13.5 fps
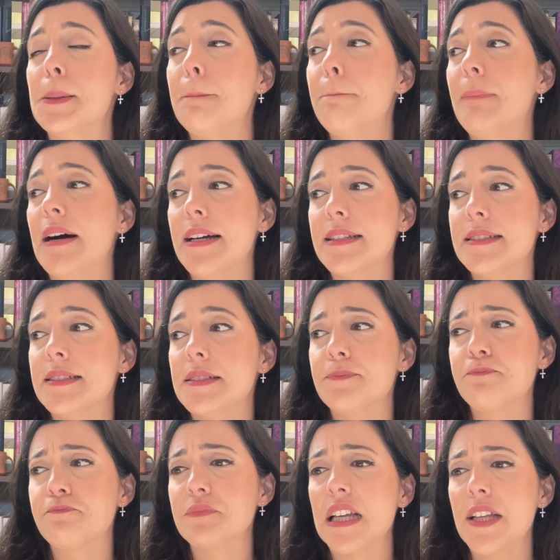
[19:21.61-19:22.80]
But
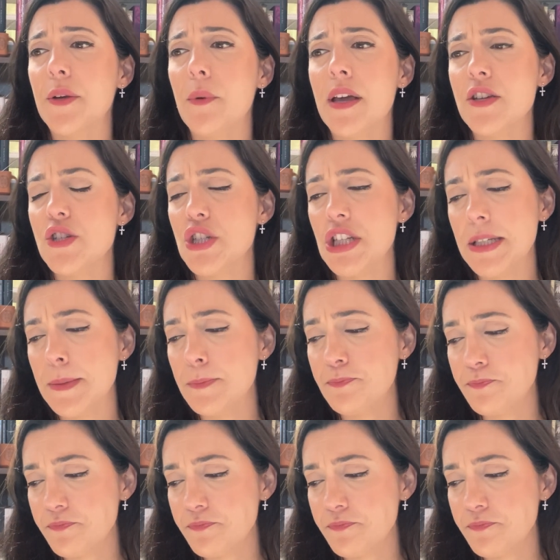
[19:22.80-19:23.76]
anyway, she